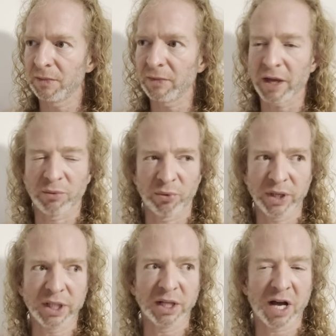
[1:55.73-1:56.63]
like
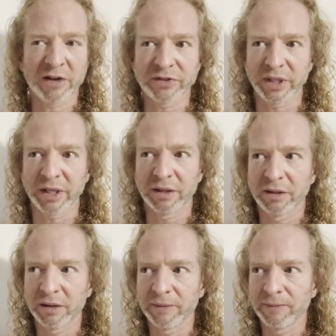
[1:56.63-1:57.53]
really lofty,
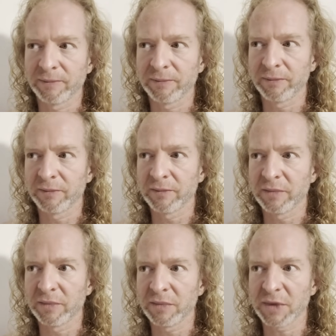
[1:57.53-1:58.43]

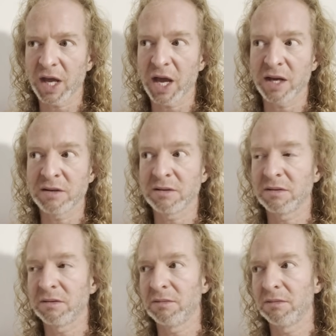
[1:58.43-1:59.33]

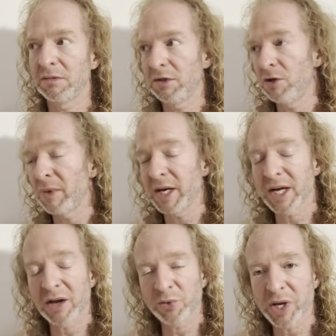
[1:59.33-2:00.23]
and you might
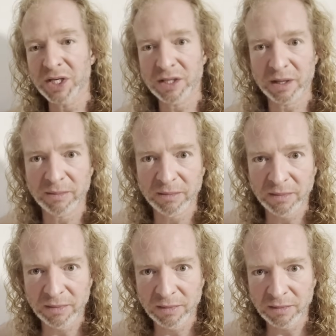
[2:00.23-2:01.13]
not reach them,
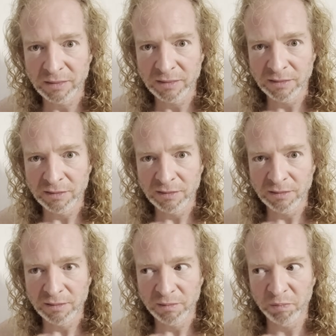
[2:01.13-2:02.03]

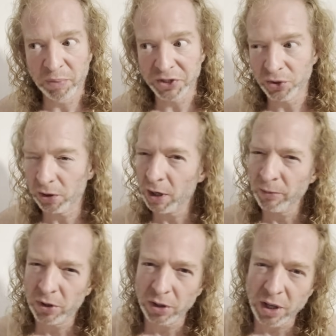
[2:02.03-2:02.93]
but you'll
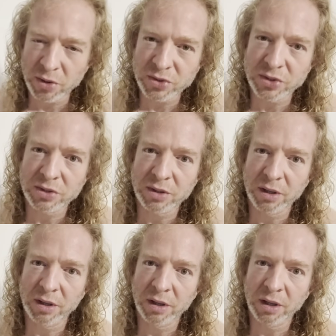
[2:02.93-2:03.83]
come close.
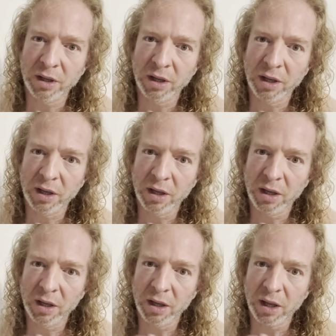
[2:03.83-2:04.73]

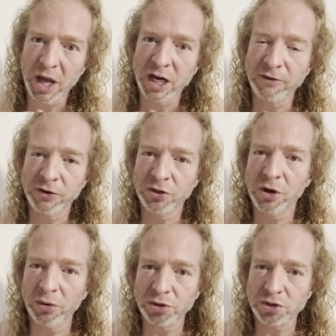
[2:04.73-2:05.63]
And if you don't